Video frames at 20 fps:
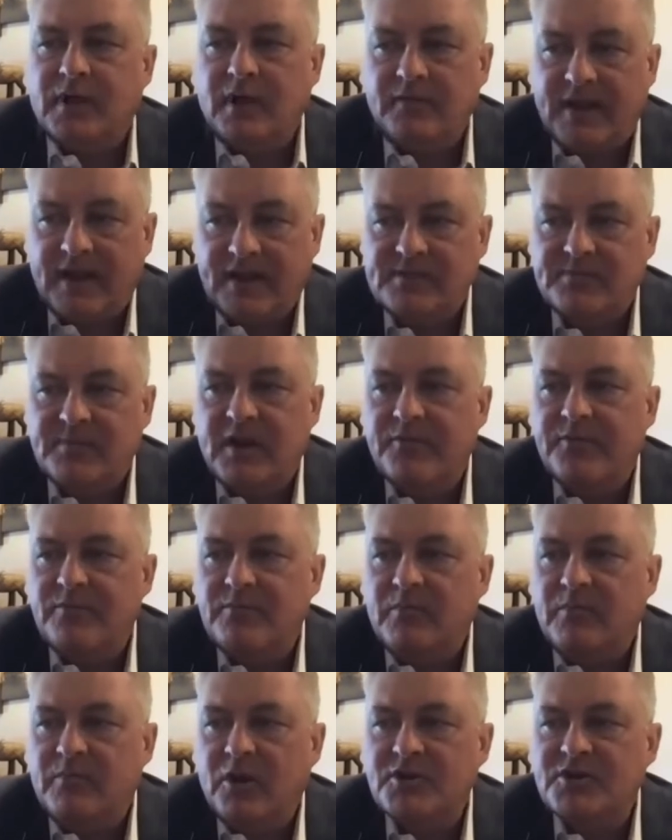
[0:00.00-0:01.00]
Next month,
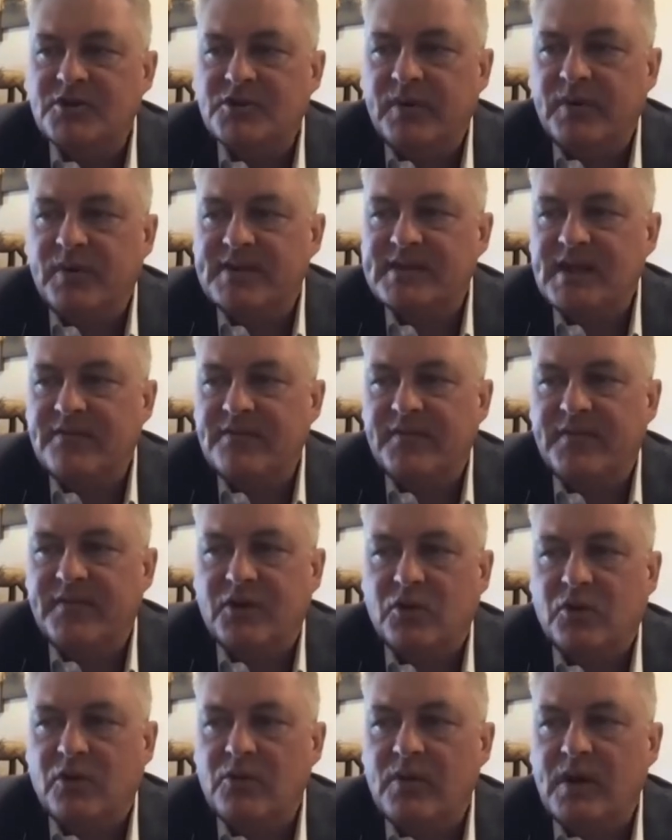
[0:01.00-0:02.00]
March 27th, in
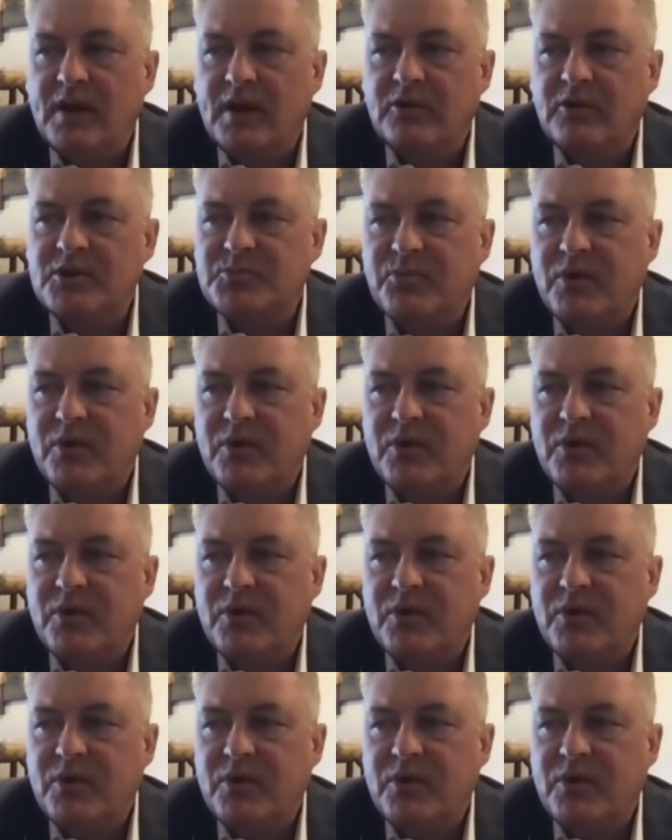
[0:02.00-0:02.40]
court records,